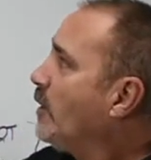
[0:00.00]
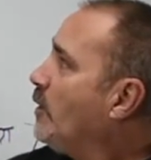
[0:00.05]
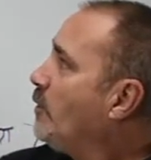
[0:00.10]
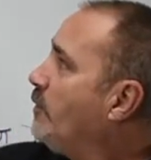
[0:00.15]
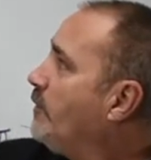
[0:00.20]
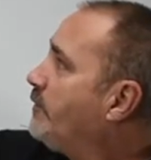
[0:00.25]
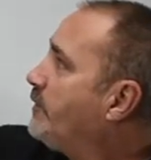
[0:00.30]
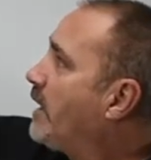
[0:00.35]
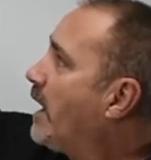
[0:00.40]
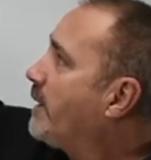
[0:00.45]

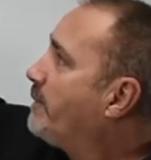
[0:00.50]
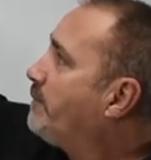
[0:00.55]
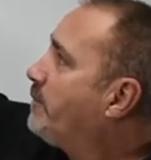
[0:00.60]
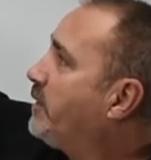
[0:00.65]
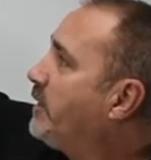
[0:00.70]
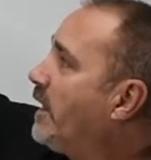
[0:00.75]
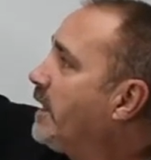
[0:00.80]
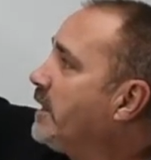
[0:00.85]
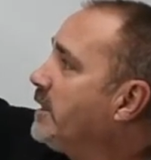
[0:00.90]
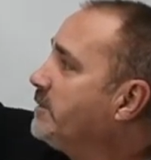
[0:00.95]
We've got
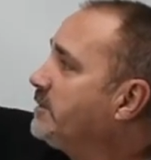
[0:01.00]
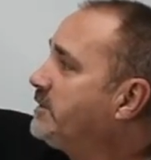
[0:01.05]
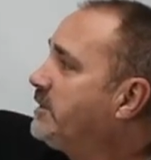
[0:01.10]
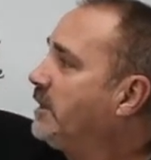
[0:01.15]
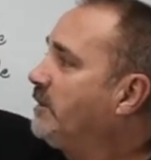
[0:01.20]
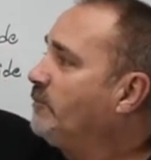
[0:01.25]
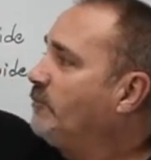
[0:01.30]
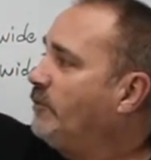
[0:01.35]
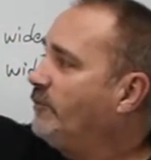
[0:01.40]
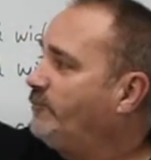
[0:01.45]
plenums
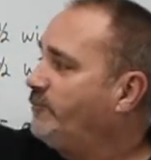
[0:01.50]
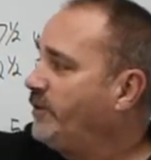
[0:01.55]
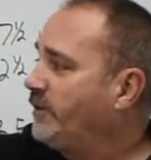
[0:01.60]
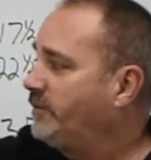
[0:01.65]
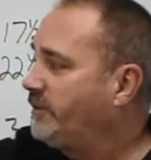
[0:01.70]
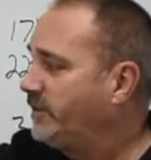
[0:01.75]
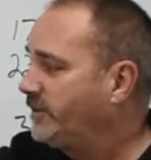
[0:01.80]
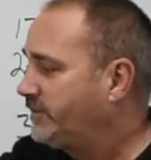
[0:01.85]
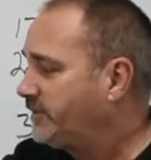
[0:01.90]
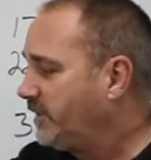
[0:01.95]
that will
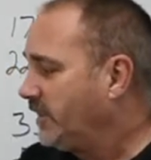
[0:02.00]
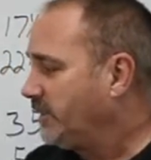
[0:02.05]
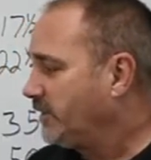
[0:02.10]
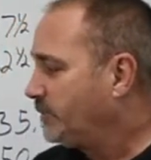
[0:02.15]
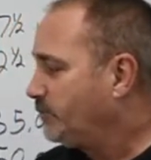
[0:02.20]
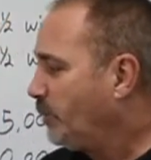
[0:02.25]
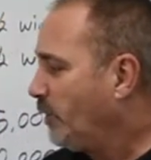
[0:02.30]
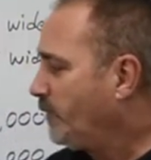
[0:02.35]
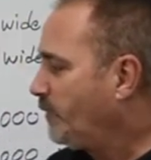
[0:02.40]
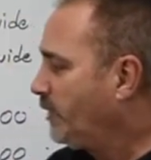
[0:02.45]
fit these
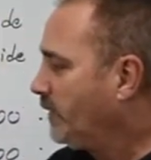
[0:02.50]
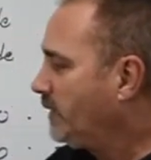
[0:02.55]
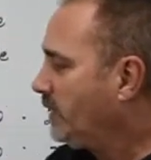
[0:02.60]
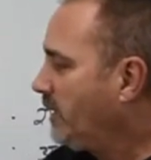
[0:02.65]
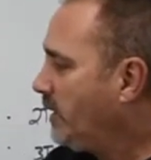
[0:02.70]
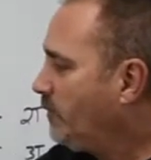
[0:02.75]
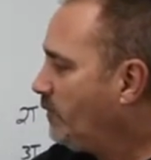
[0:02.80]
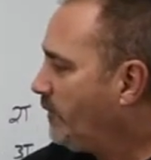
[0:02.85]
things perfectly.